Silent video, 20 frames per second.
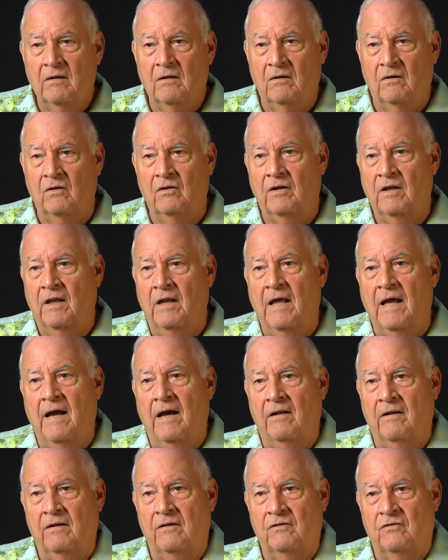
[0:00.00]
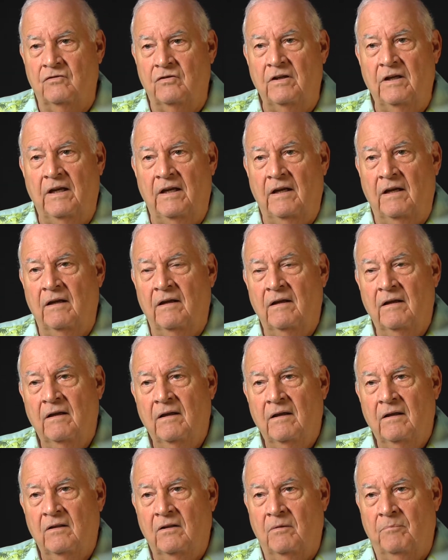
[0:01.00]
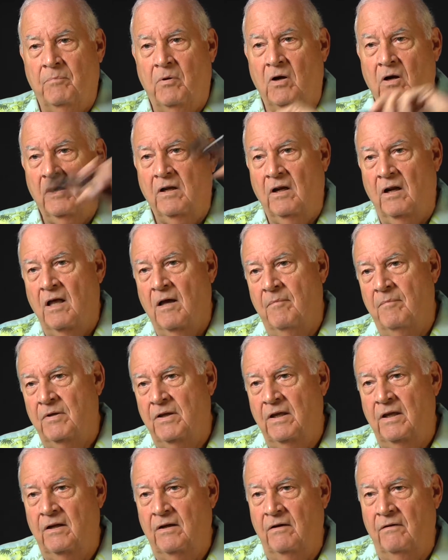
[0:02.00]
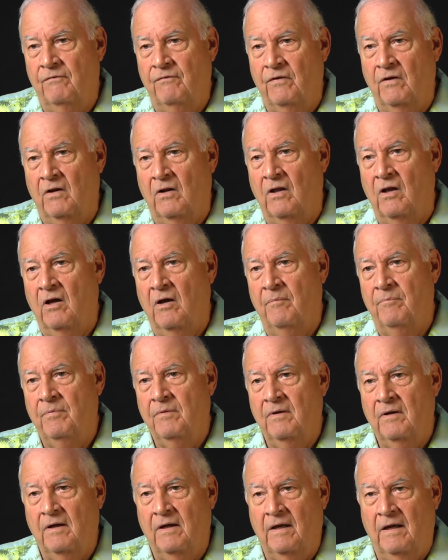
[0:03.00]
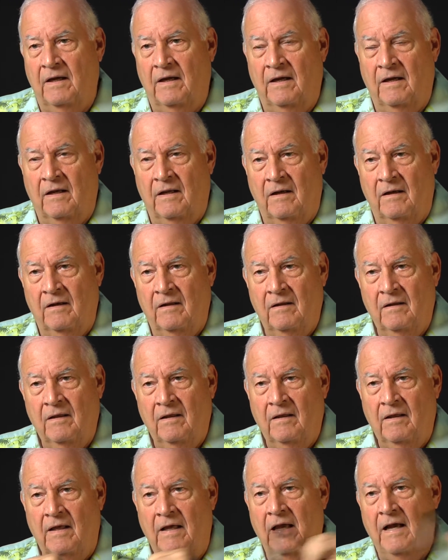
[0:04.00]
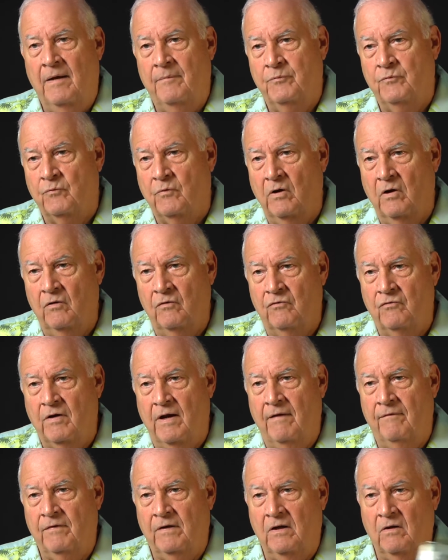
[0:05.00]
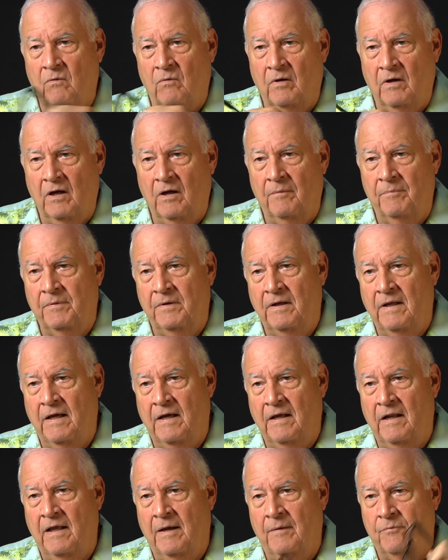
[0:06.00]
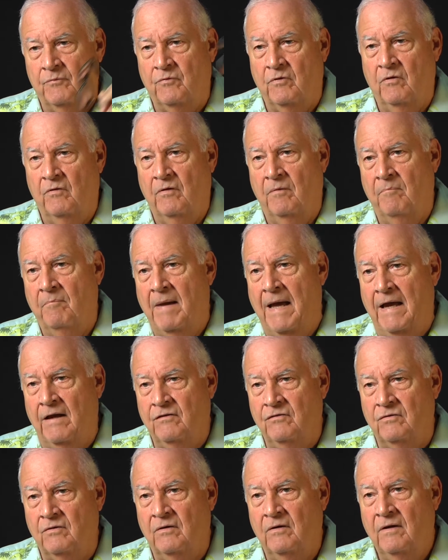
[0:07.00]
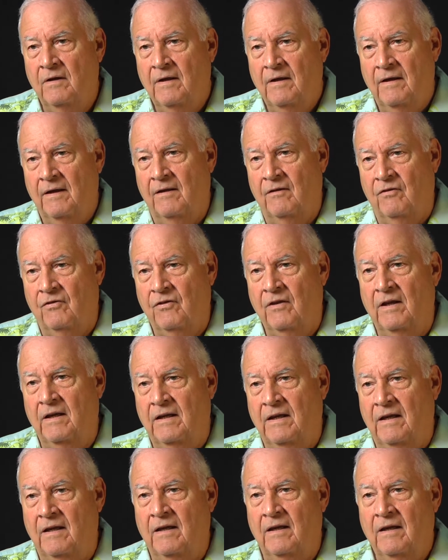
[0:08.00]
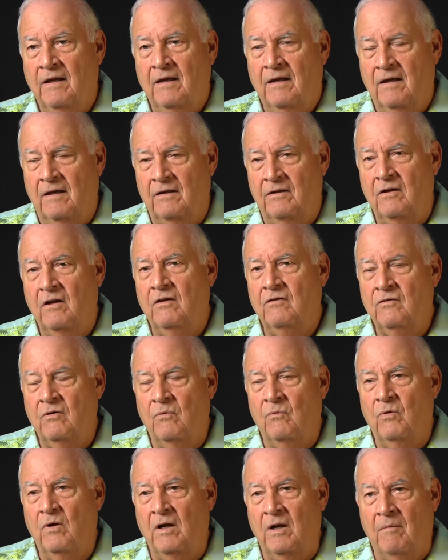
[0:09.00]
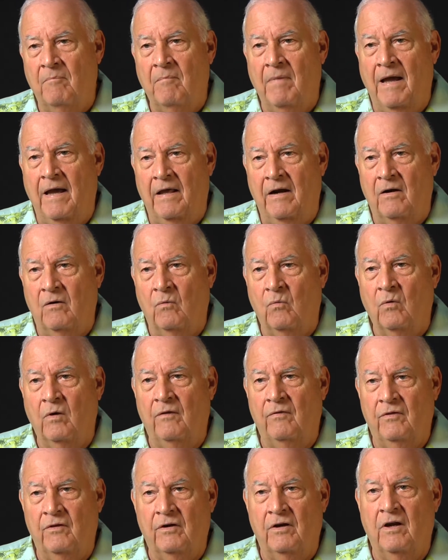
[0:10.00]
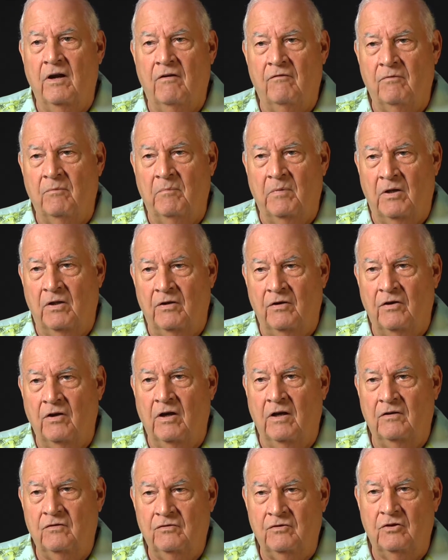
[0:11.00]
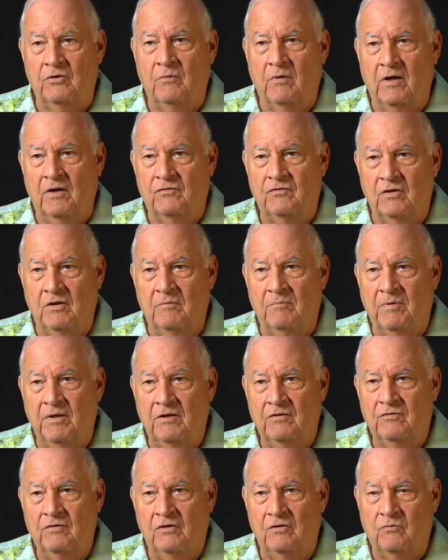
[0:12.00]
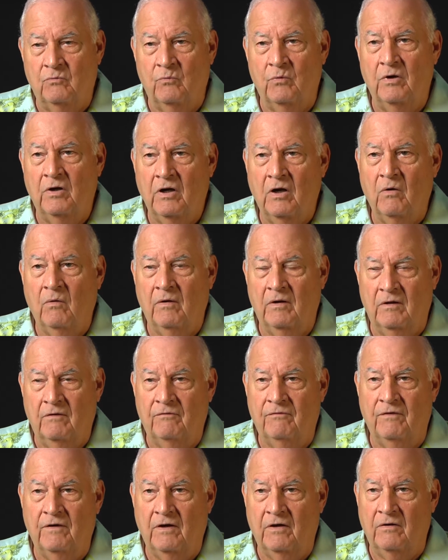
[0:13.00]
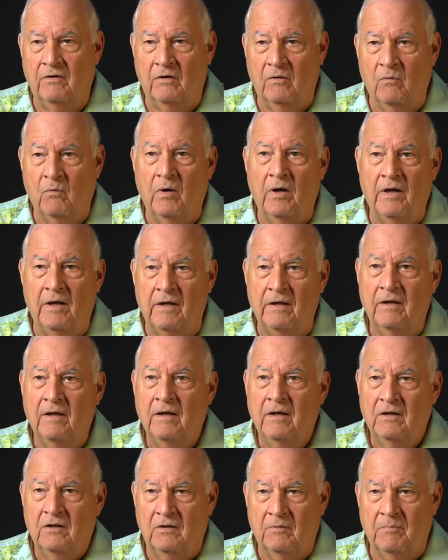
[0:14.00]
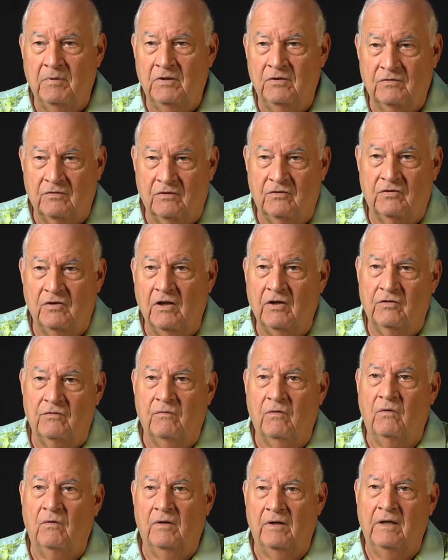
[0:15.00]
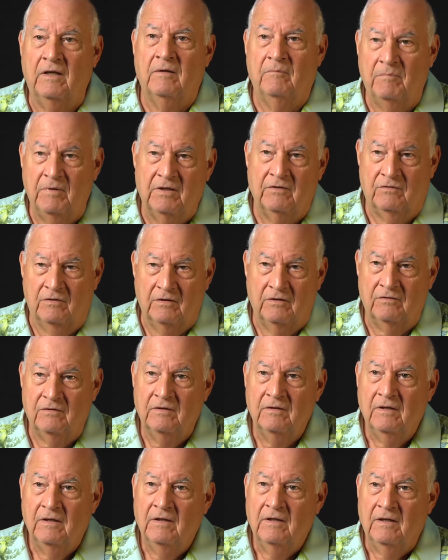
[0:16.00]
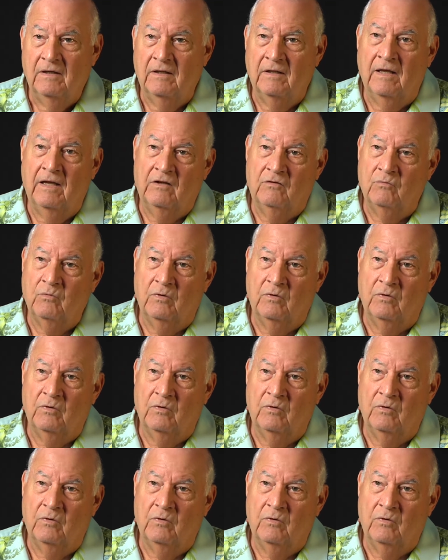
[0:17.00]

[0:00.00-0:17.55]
looking out and seeing the parking lot beginning to fill up and Alps Road traffic going up and down Alps Road in Baxter and thinking it doesn't really matter what the government does to us in business, we're going to figure a way to be successful in business. And that's